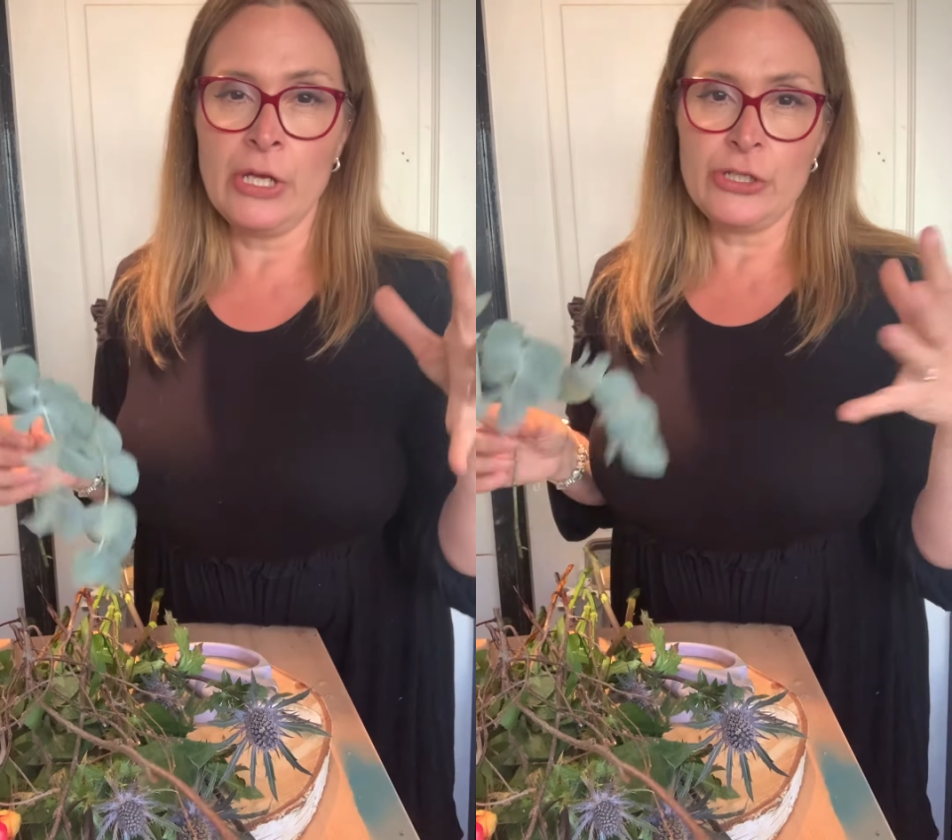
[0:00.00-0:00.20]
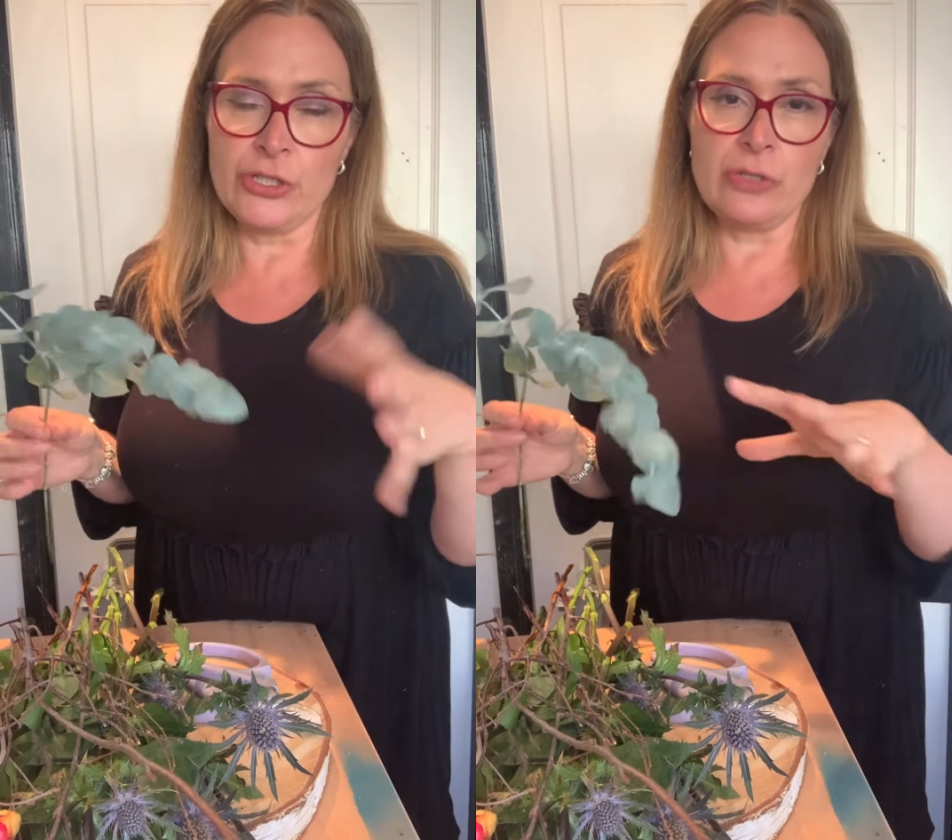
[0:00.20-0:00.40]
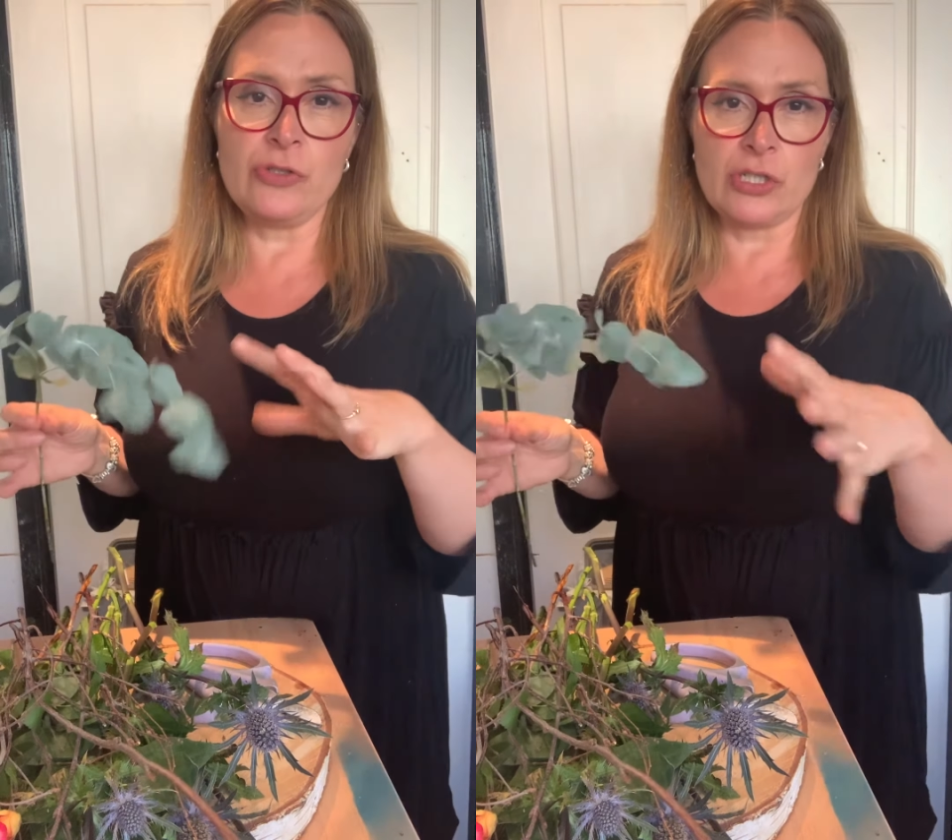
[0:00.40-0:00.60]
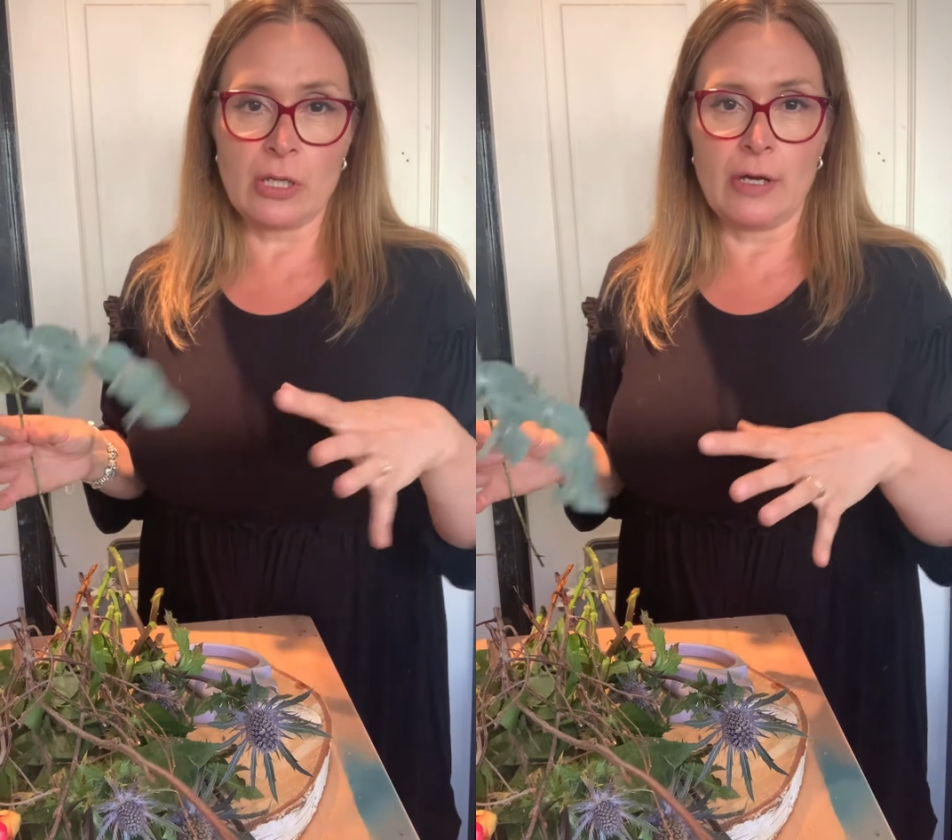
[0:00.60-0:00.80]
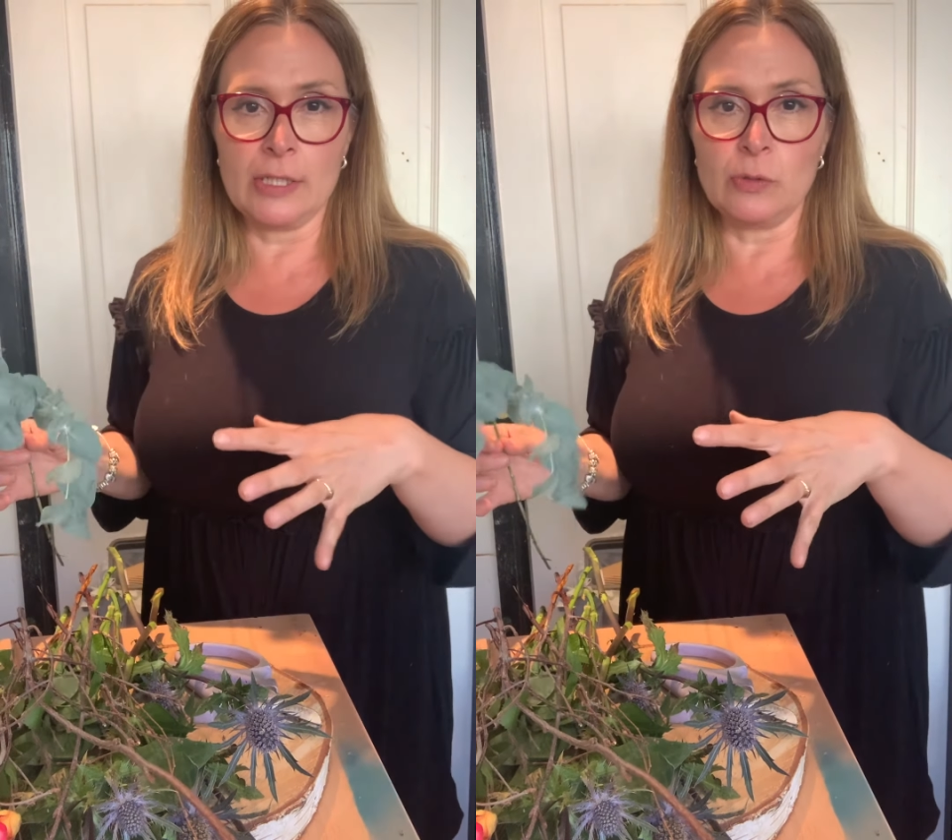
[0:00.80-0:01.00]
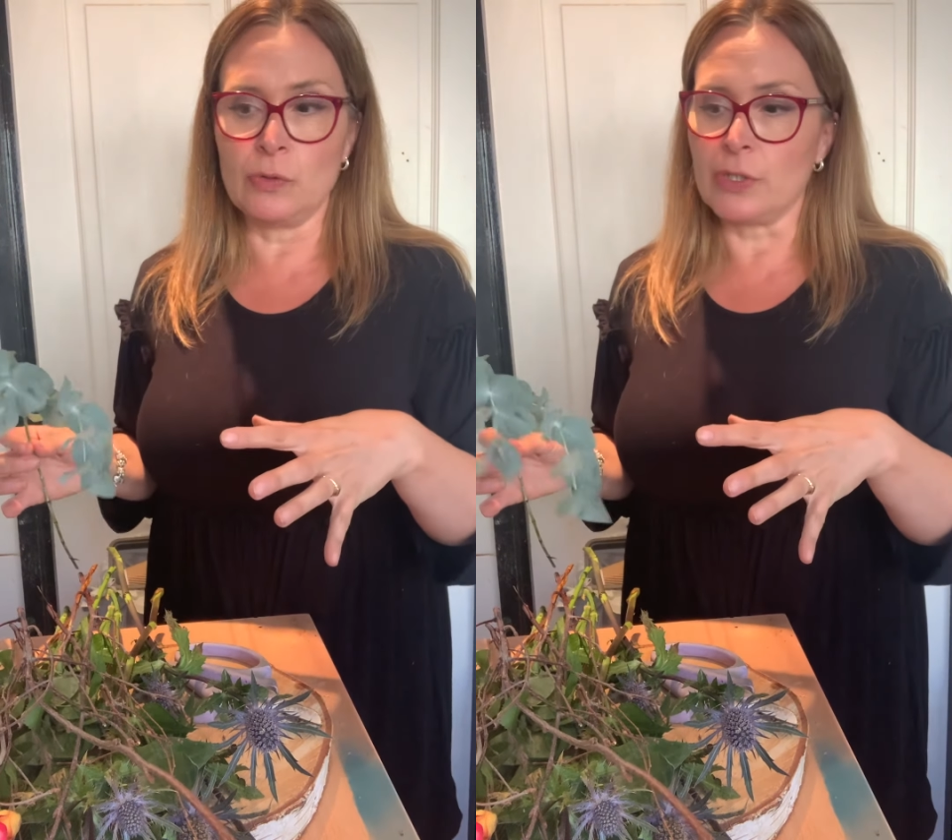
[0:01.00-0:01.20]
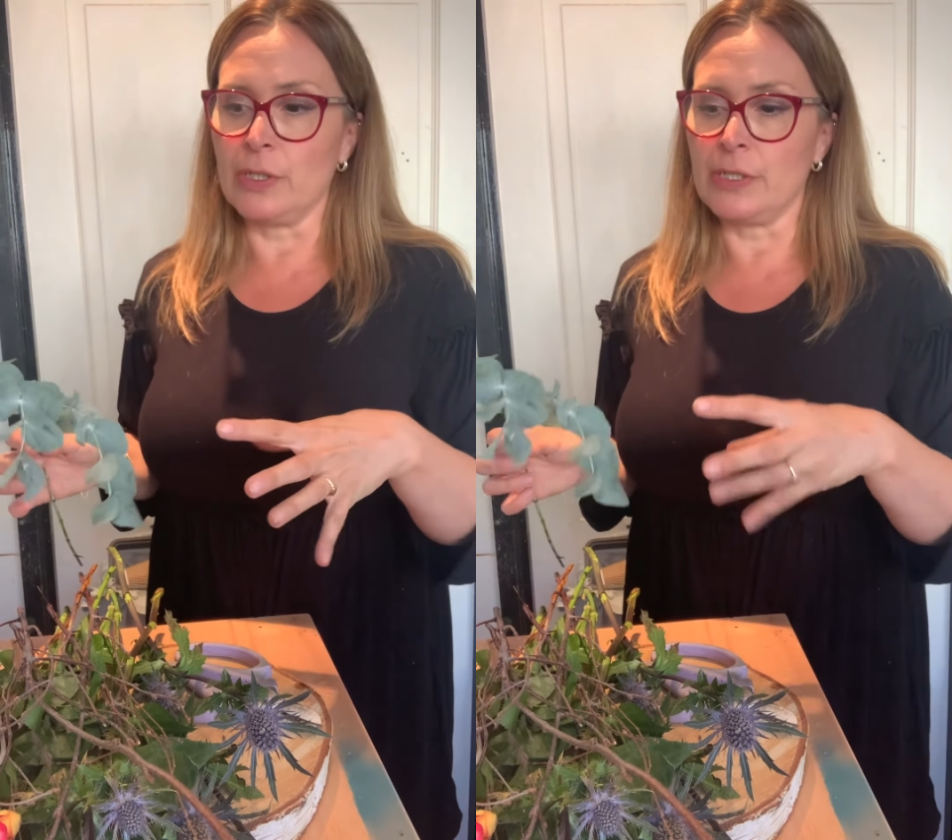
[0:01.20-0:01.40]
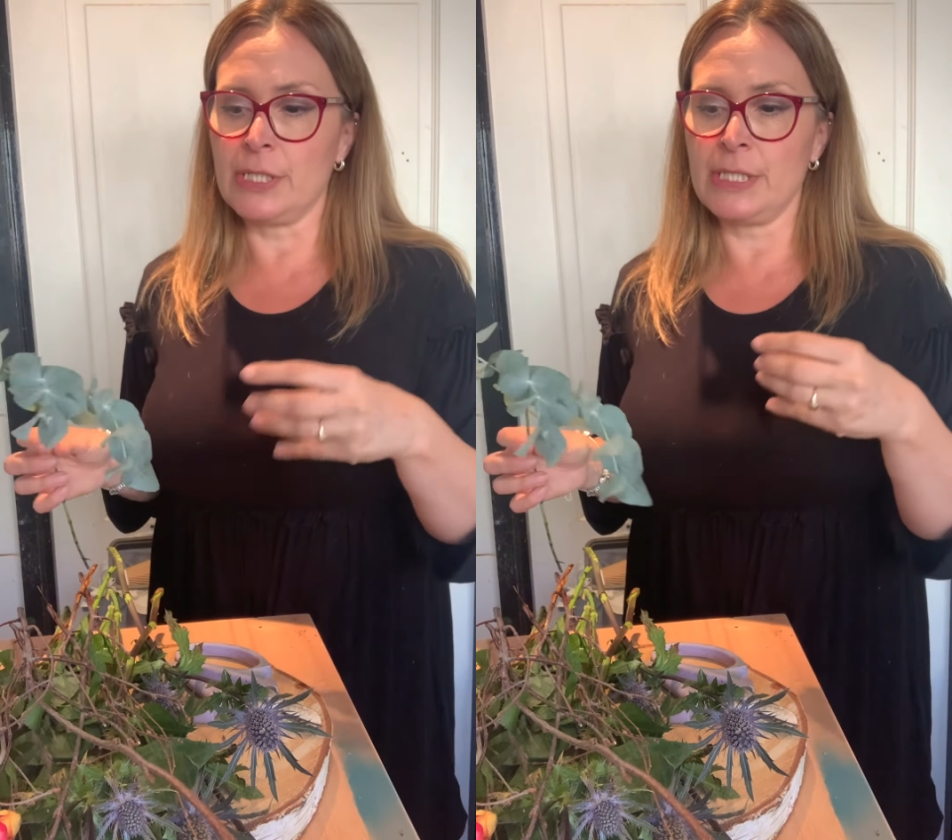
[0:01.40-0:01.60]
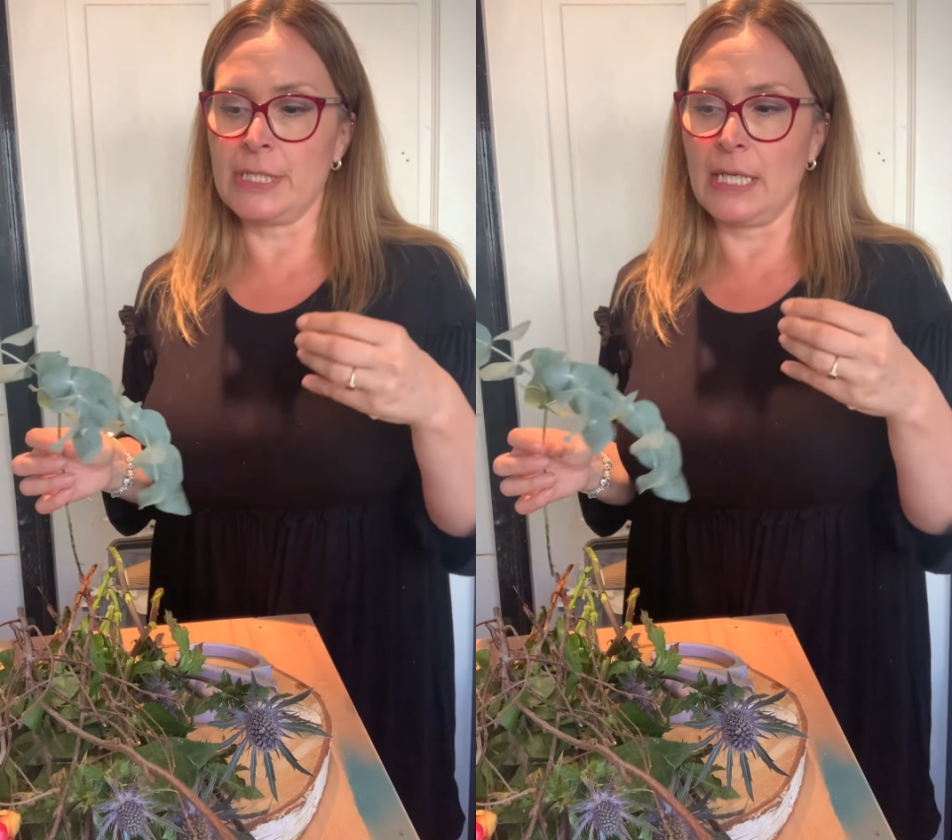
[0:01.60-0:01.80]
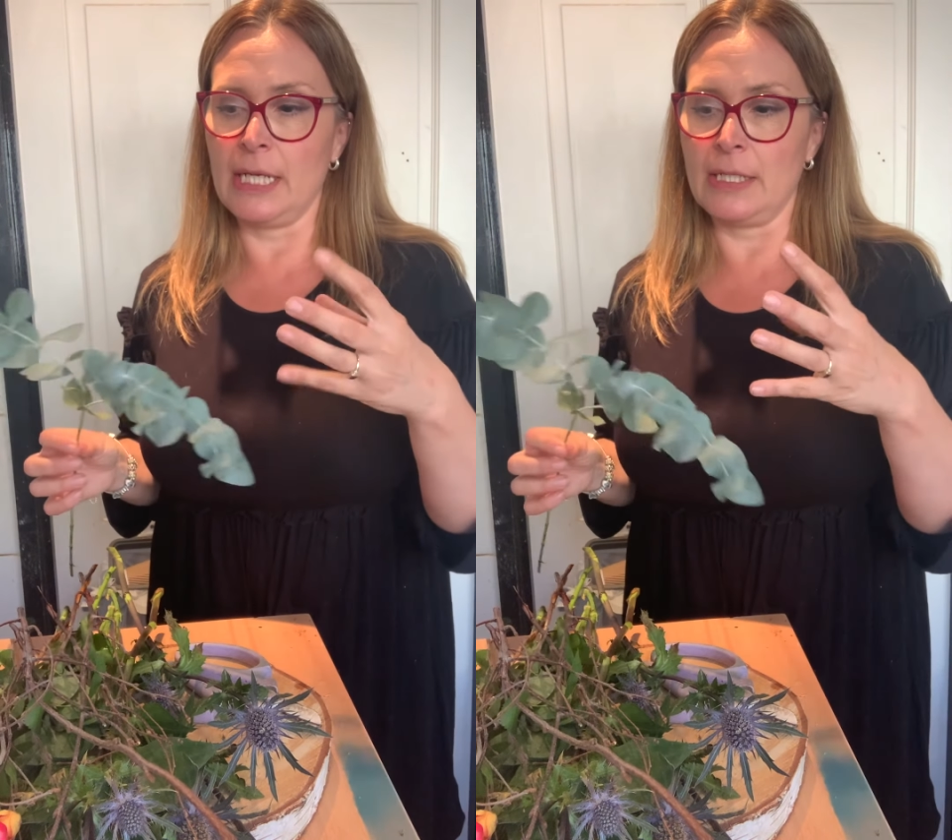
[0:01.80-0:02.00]
June, July, August
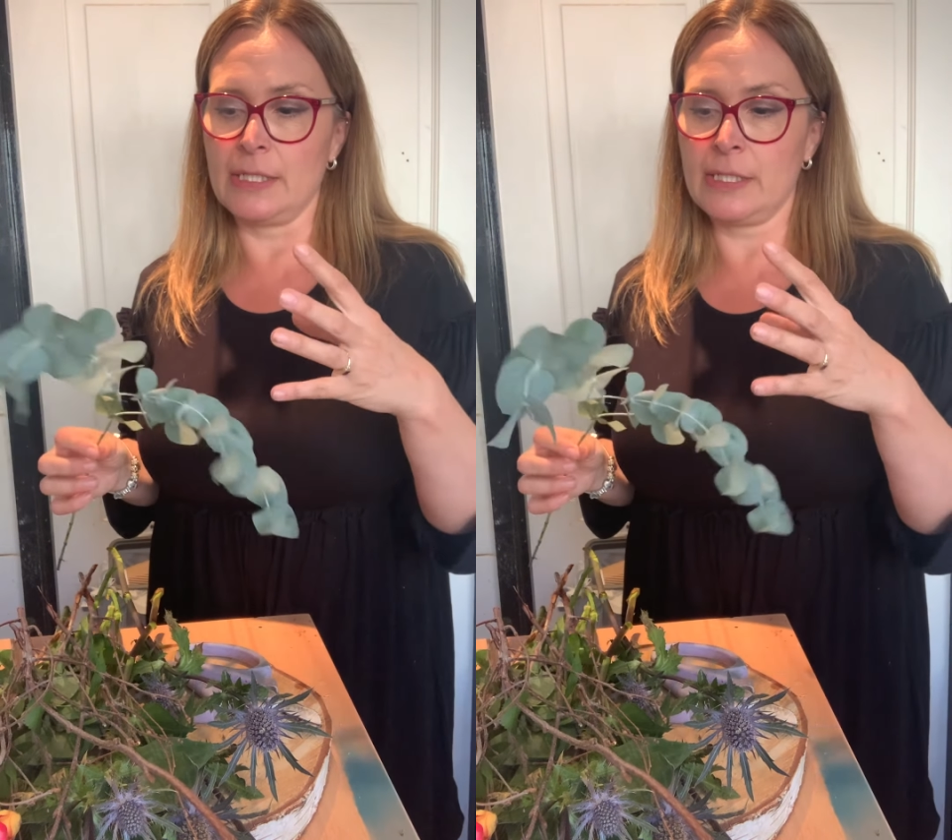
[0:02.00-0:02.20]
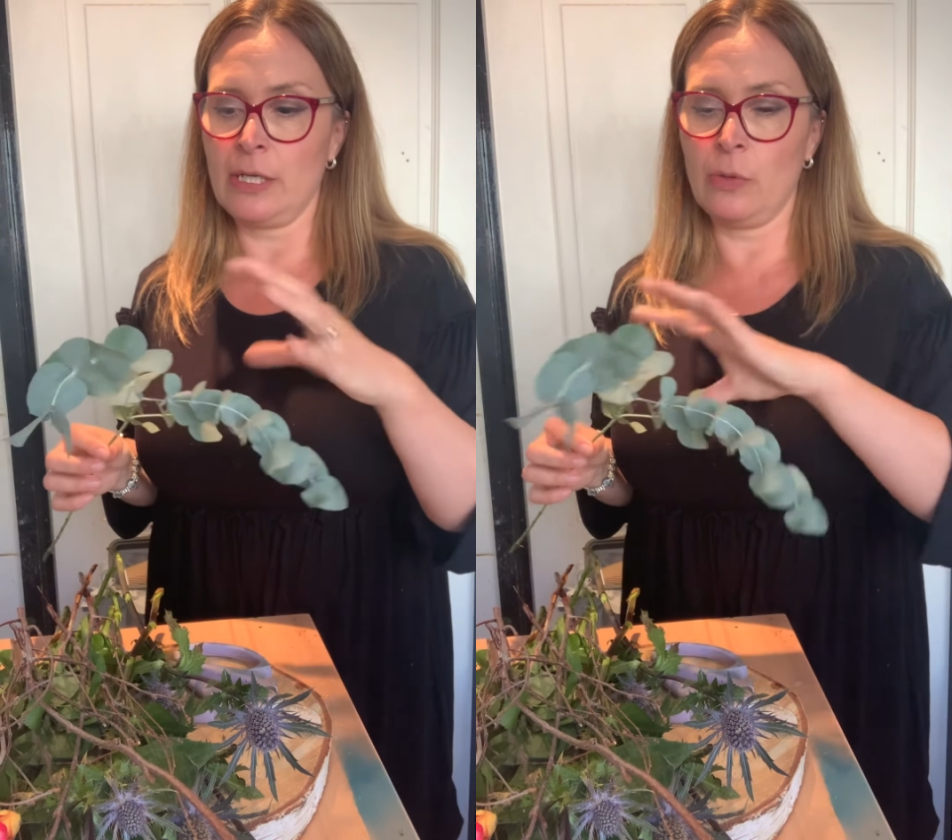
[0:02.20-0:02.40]
is